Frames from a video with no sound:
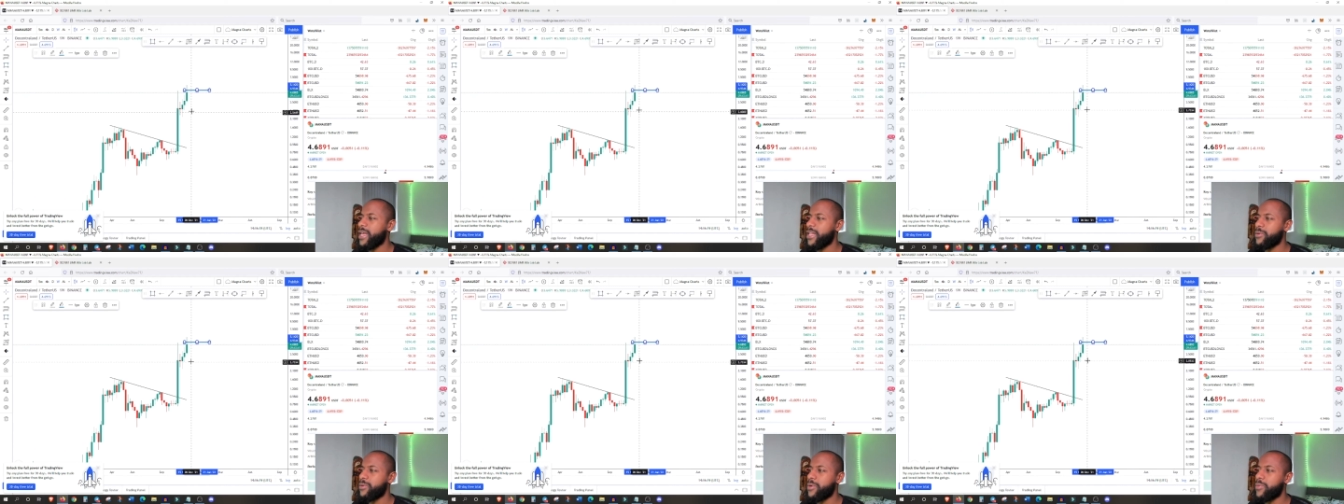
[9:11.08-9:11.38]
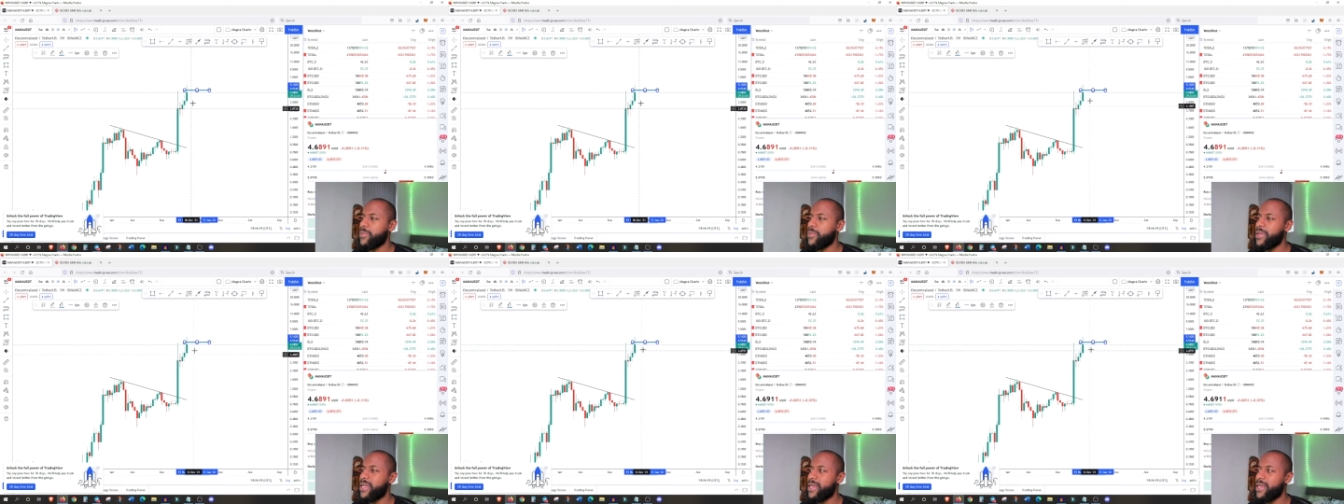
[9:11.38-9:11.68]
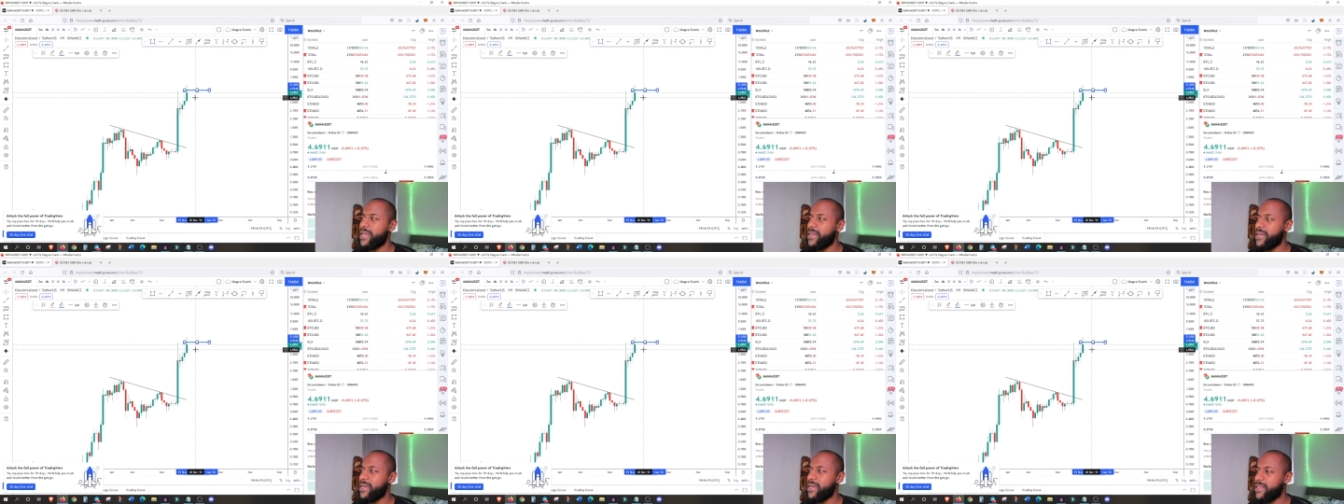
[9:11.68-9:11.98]
at the
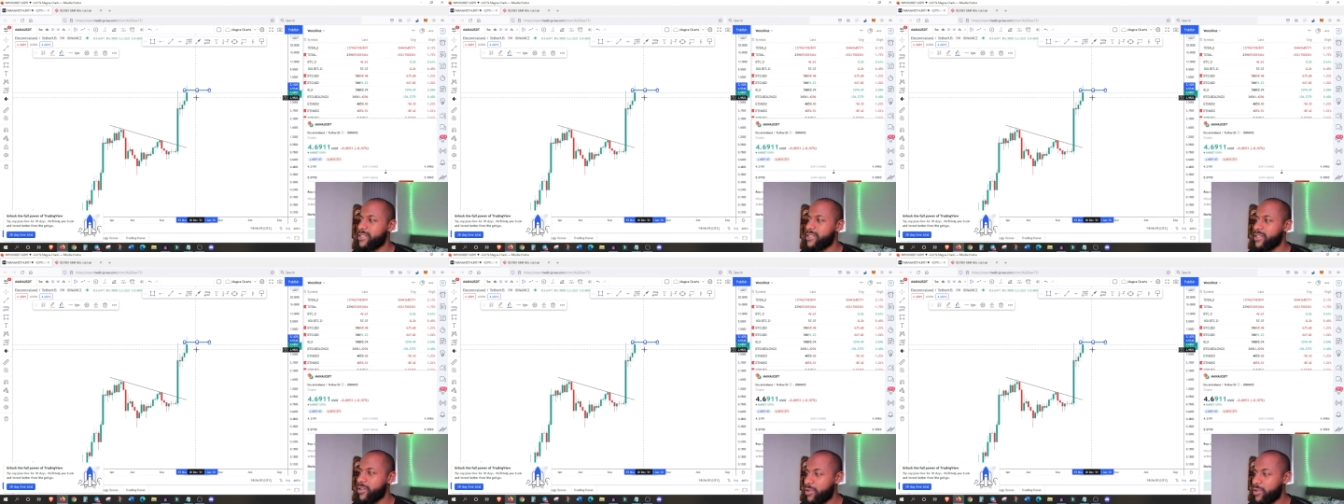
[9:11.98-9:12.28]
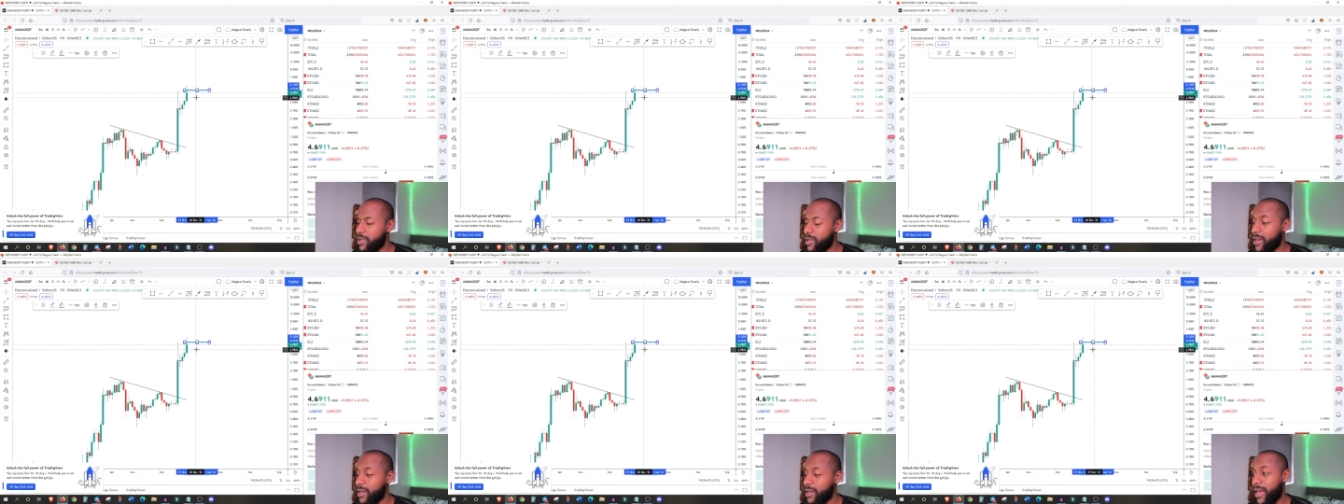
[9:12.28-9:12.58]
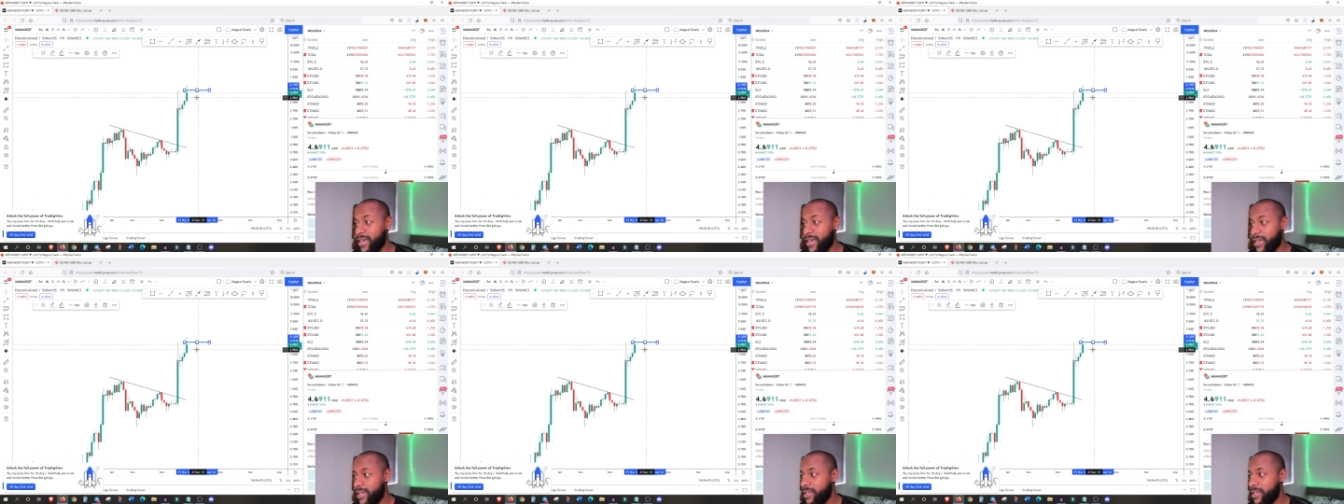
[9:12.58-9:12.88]
moment it is
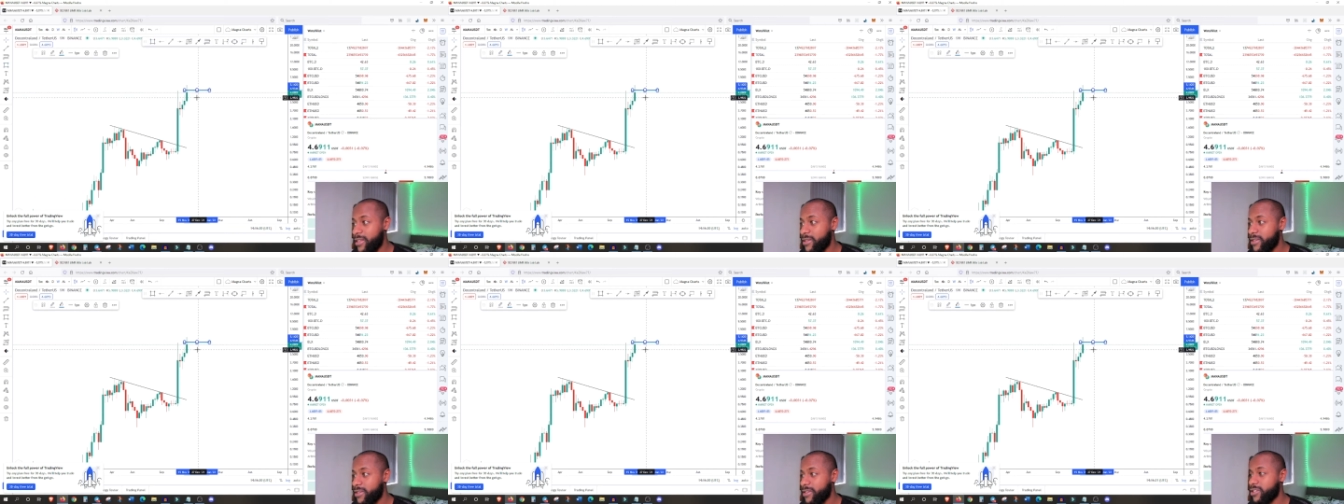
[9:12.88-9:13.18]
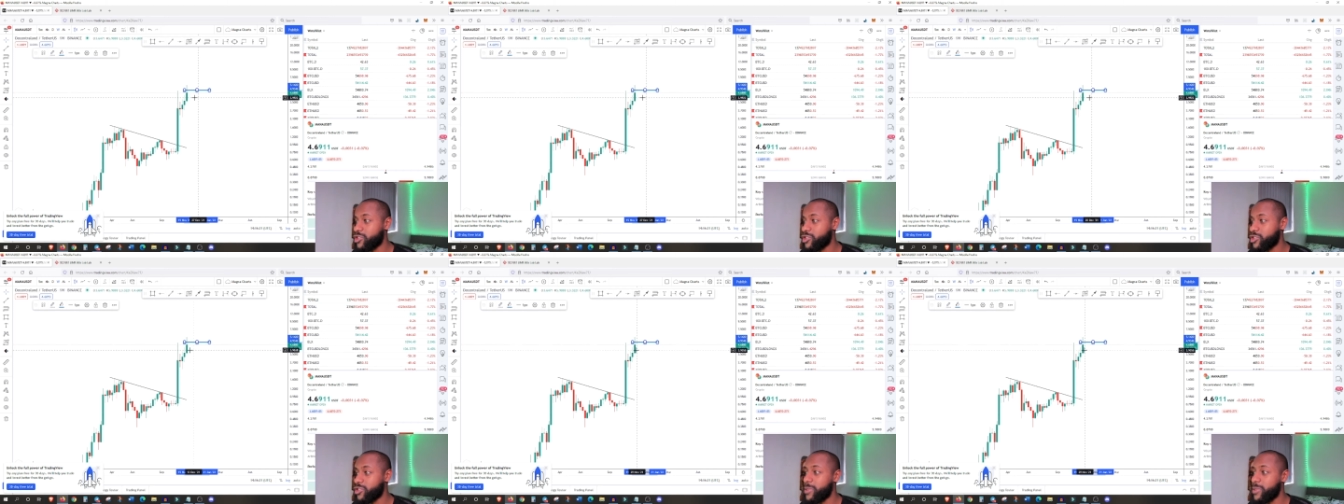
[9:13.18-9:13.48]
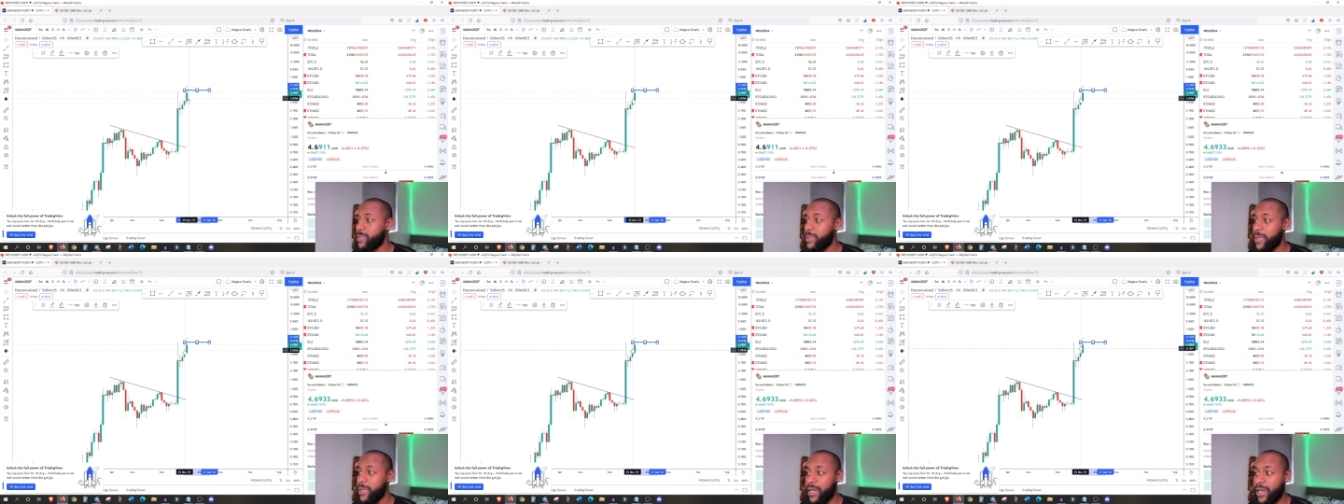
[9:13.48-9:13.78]
looking likely,
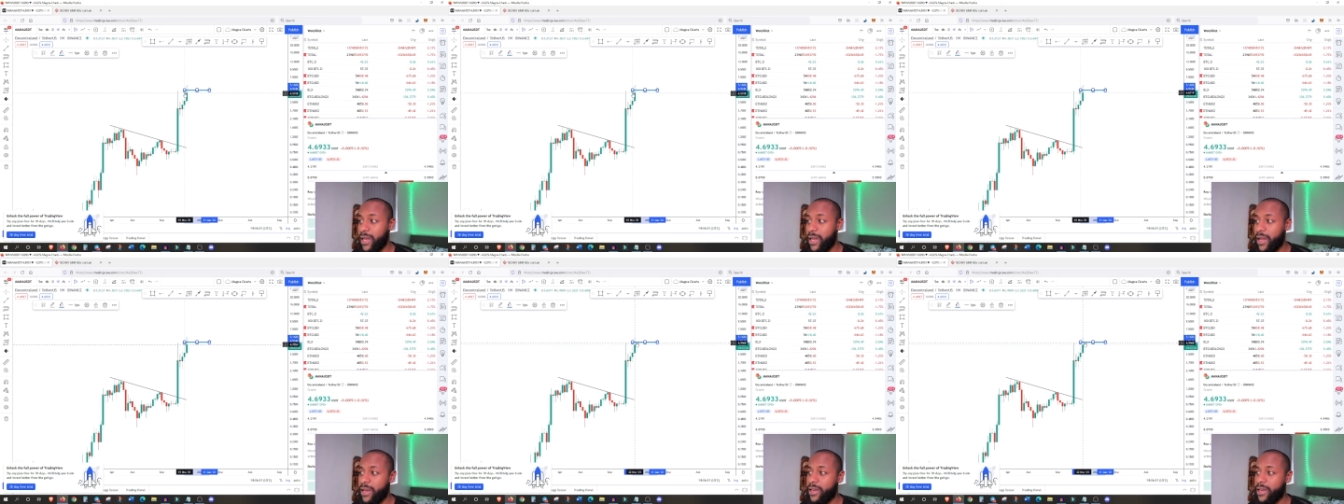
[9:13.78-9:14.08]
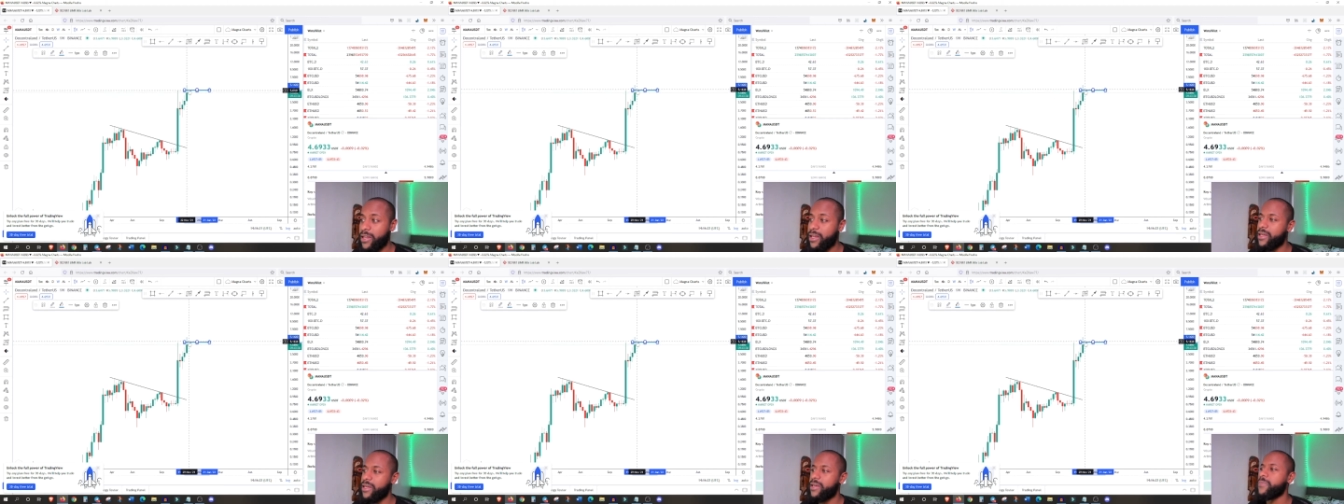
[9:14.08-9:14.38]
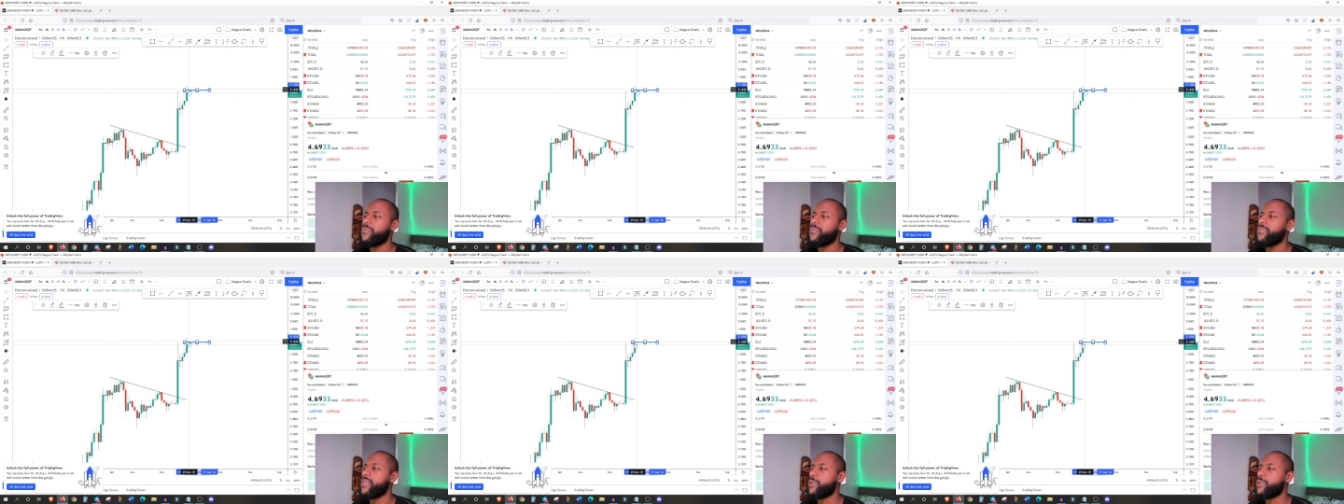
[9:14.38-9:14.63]
extremely likely,